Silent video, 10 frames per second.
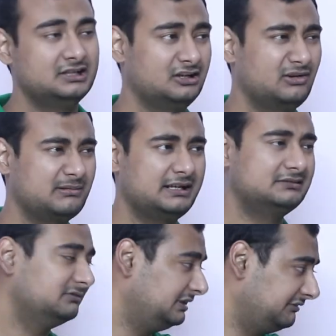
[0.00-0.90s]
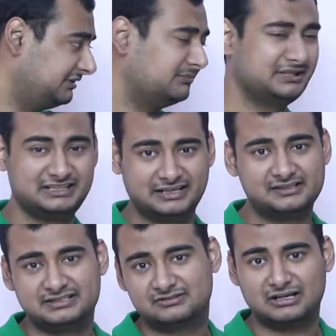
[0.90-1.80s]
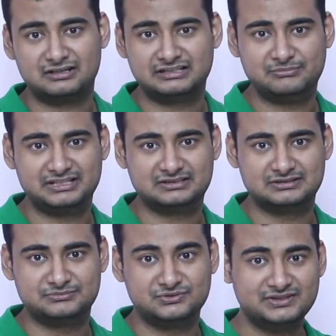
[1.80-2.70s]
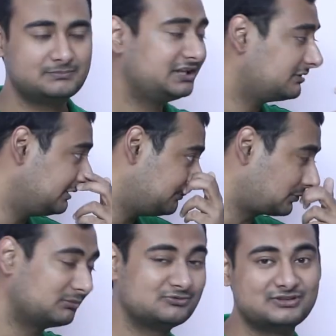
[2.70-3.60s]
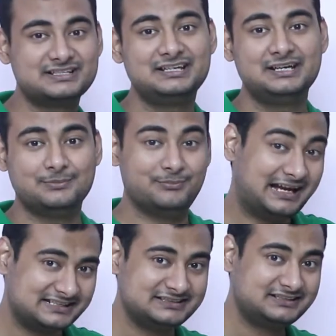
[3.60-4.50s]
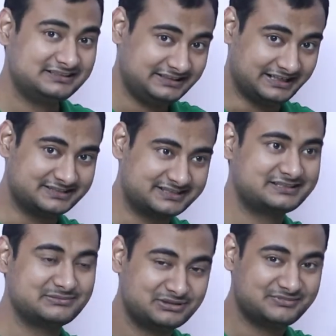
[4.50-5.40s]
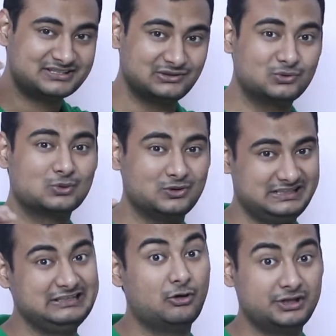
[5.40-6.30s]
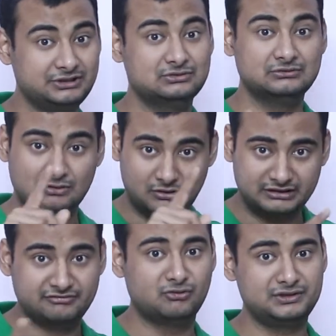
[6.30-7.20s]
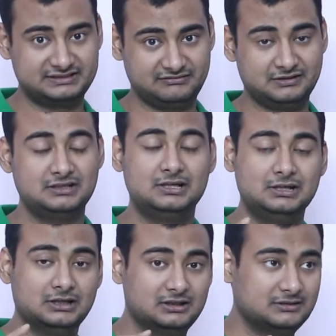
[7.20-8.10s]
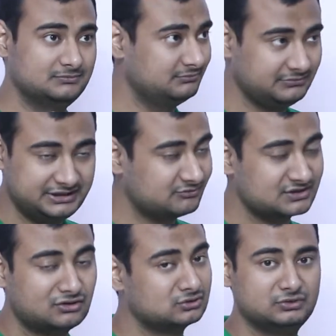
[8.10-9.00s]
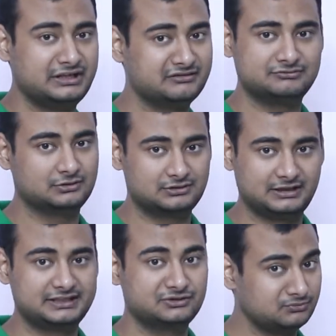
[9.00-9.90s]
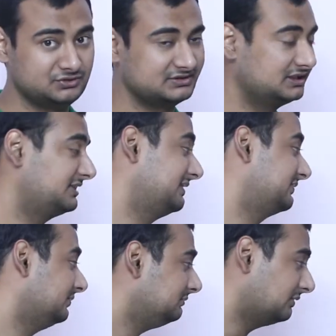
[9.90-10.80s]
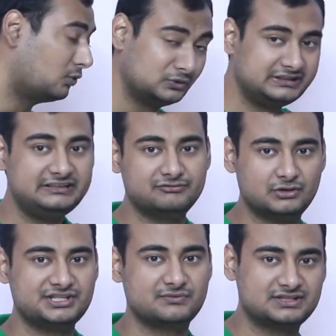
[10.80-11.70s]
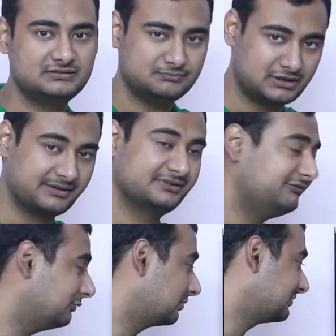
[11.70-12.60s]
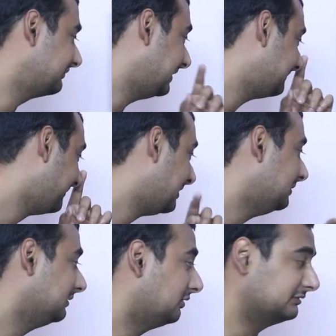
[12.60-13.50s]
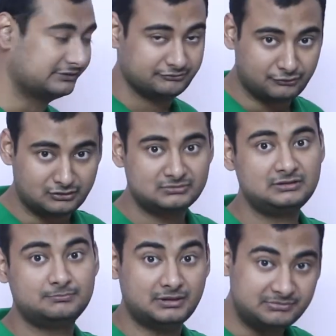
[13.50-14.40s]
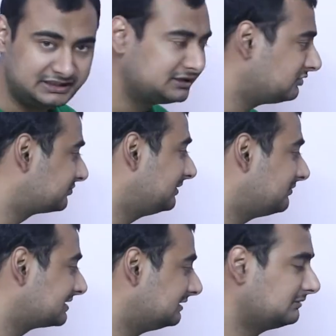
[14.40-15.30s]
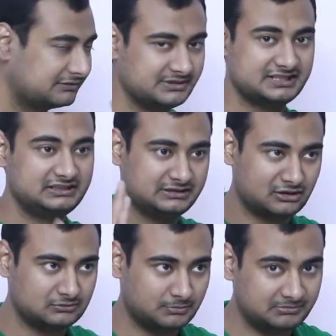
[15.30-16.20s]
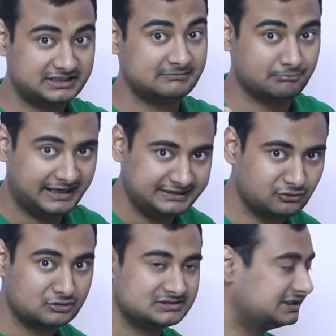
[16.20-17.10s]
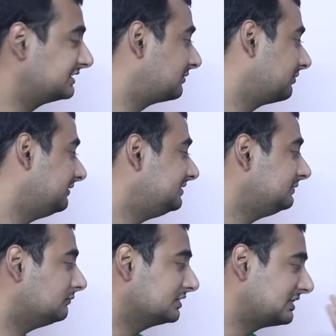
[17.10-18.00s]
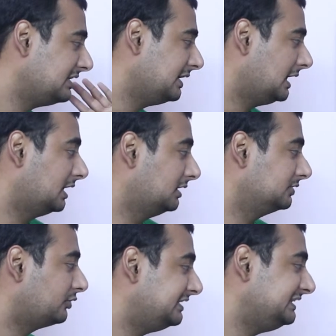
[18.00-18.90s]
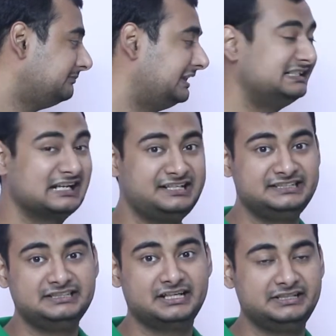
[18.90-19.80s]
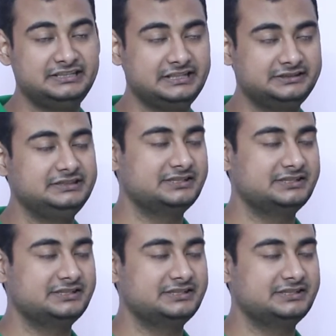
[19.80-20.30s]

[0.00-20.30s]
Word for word: Now you're like, if they're making headset, can't they make a music player? Well, problem was back in that headset simply means low quality audio on a voice level. Uh, it was not good enough for like, you know, music listening. So only voice was the primary focus of that. Now the formal public announcement was done, like basically now public can buy normal things out of this was uh, 20 May 1998.